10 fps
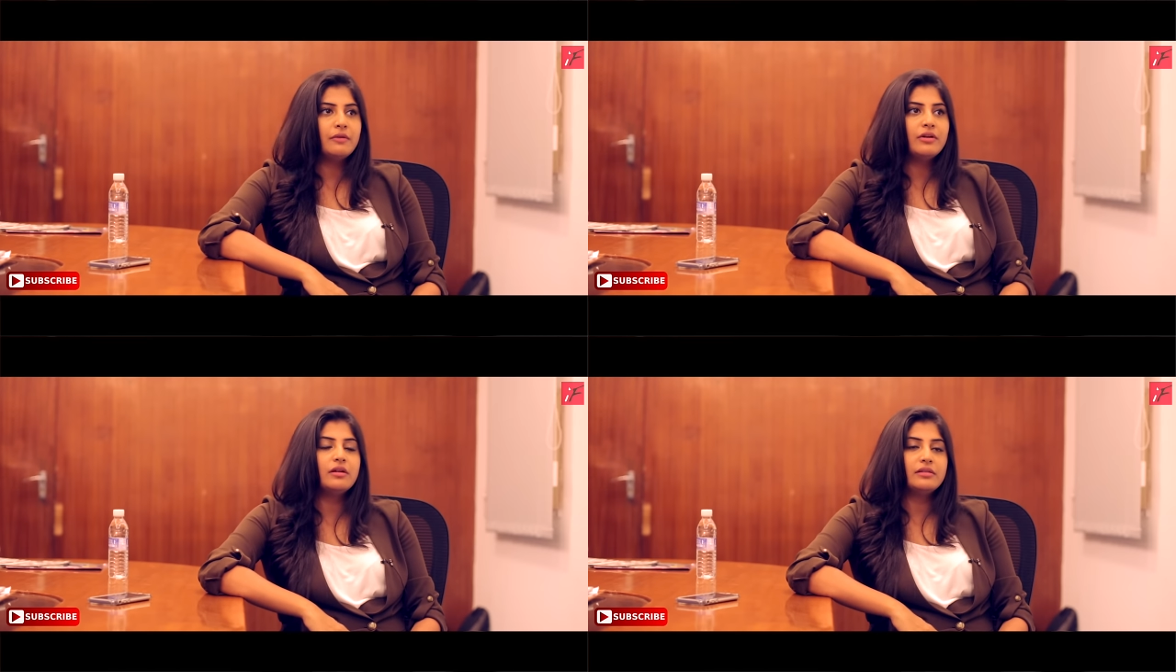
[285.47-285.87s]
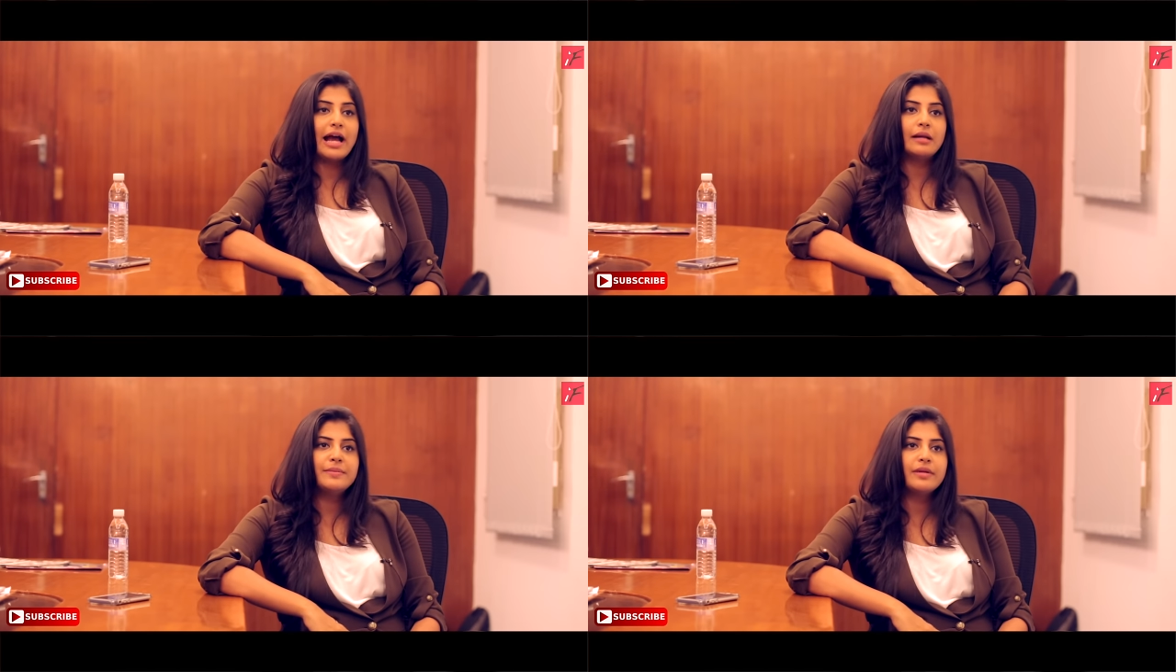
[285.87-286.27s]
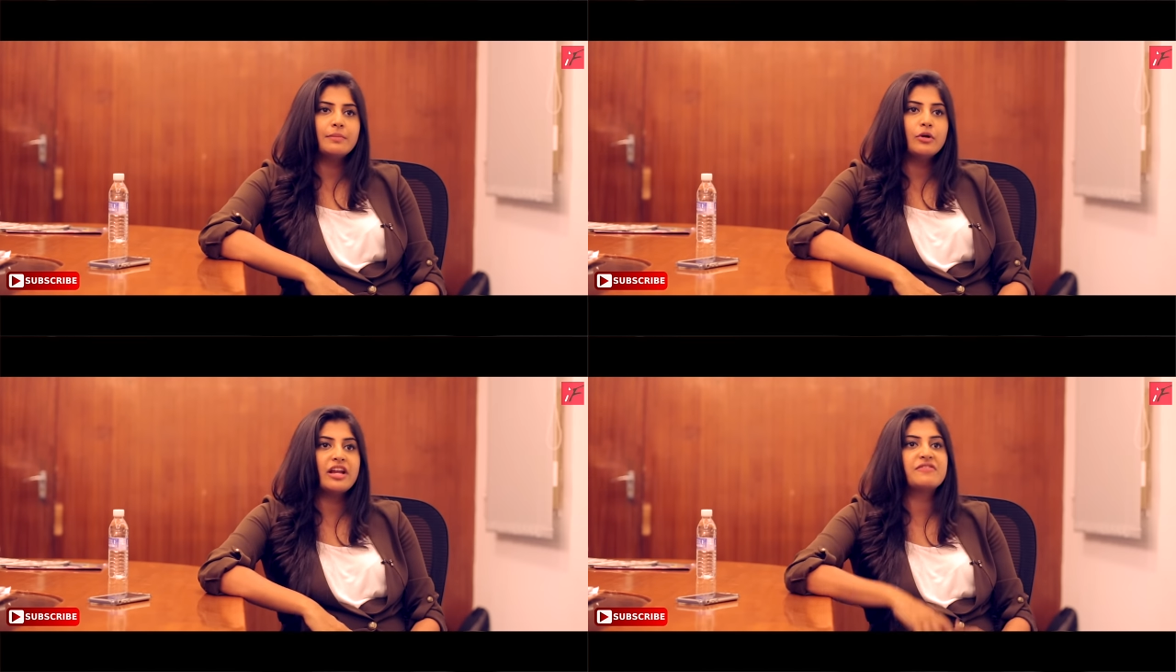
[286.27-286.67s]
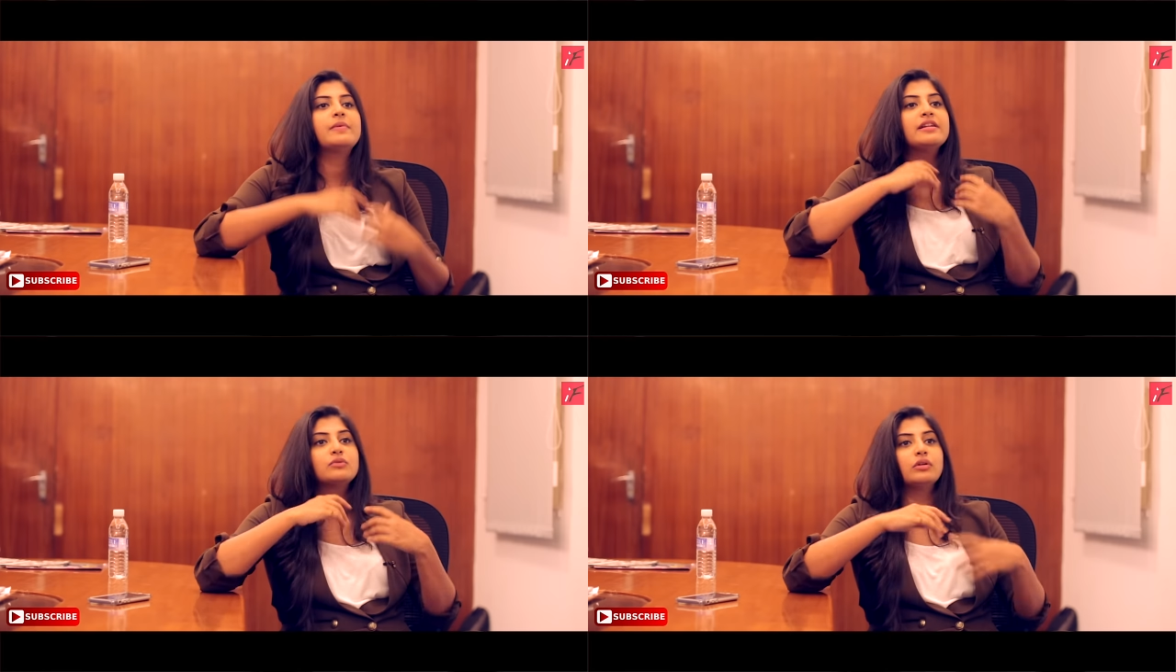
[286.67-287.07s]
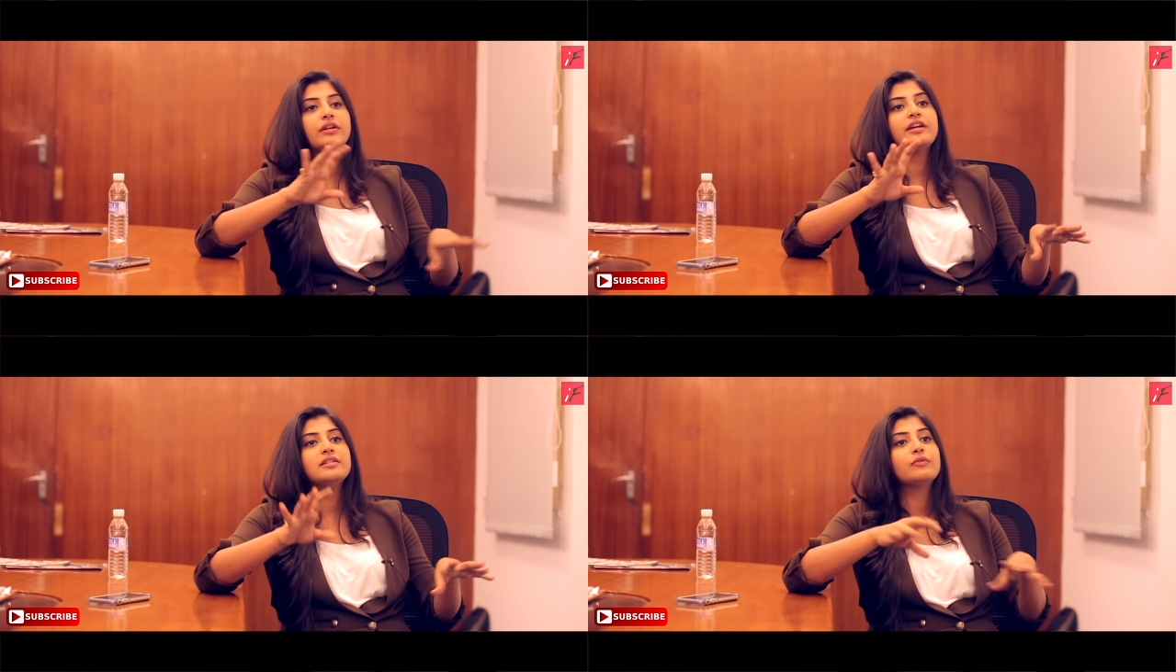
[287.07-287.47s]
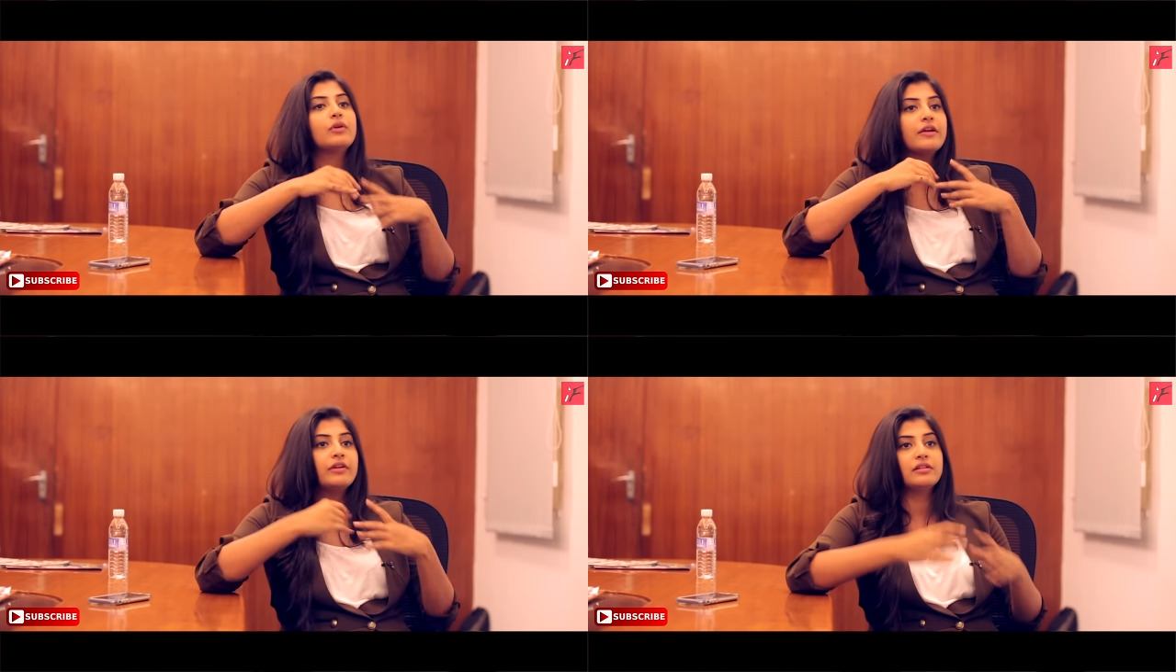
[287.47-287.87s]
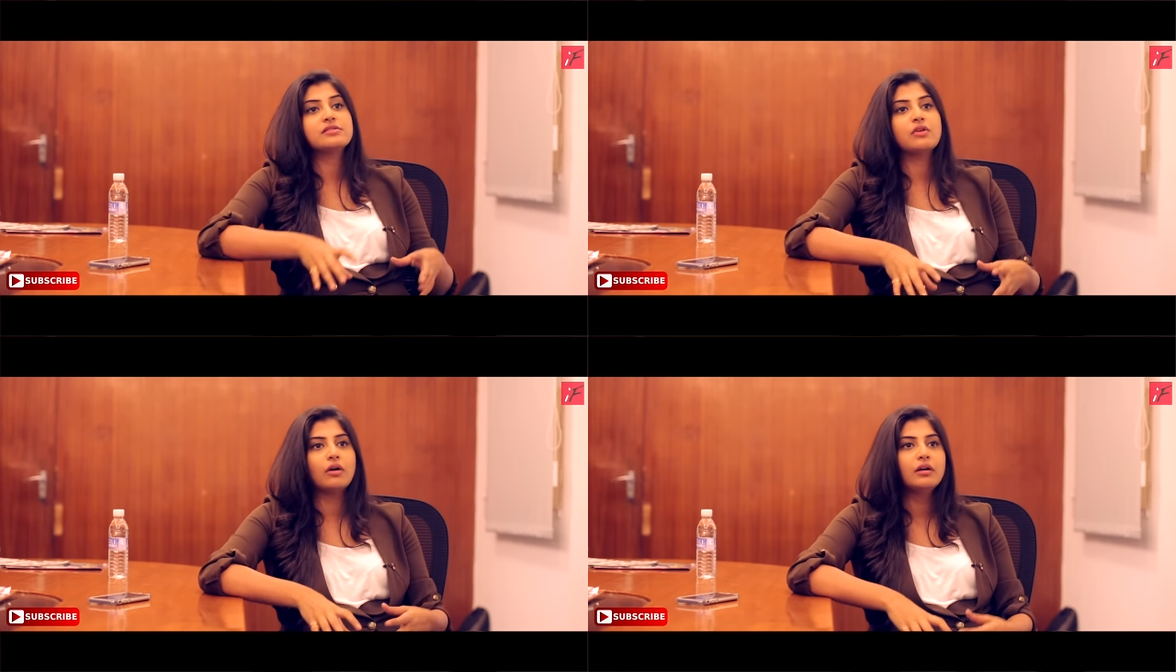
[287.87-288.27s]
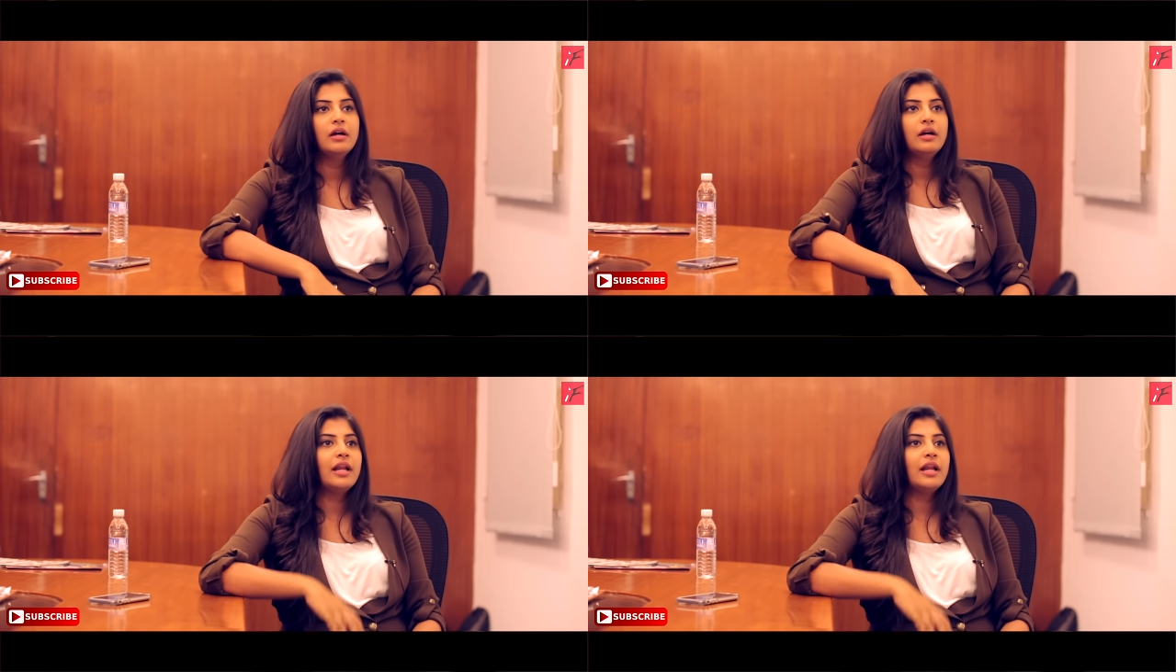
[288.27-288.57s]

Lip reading: But when the album came out, everybody is going crazy for every other song.